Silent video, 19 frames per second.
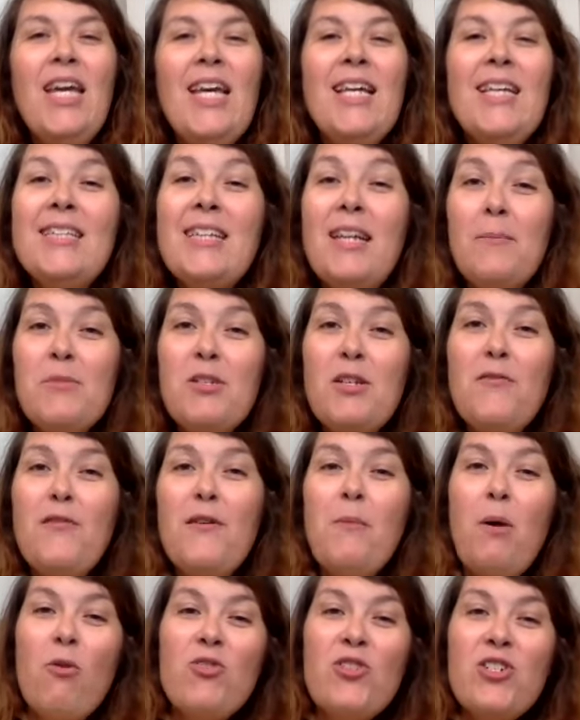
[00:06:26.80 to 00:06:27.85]
In terms of
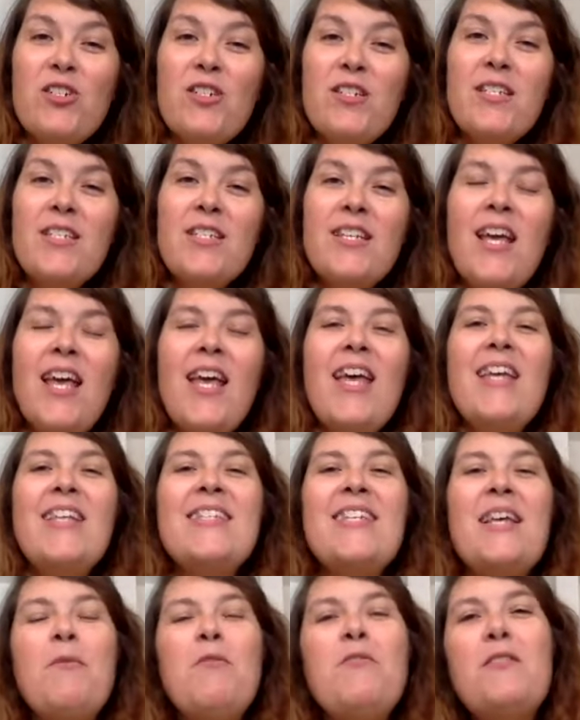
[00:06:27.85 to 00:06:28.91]
emotions,
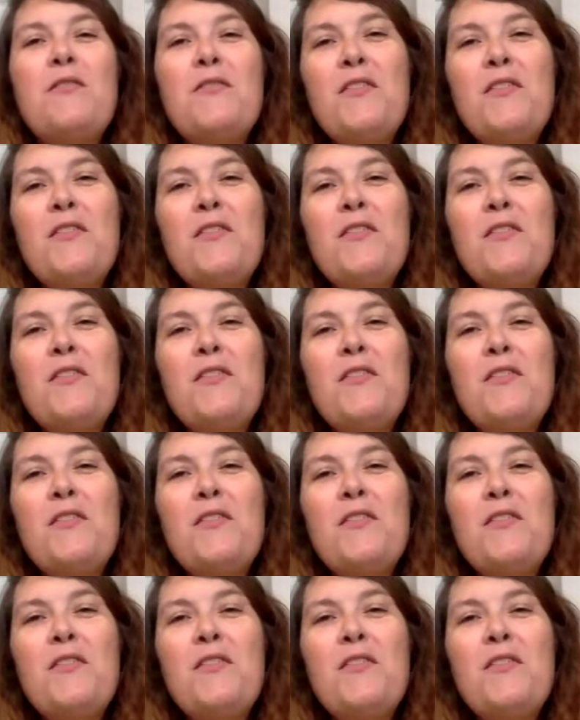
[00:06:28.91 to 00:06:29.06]
some of the